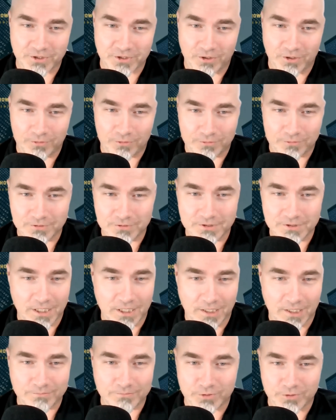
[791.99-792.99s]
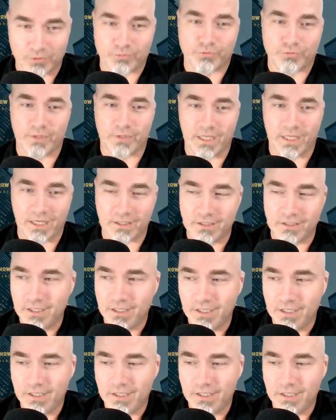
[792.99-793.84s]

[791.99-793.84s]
So don't do that.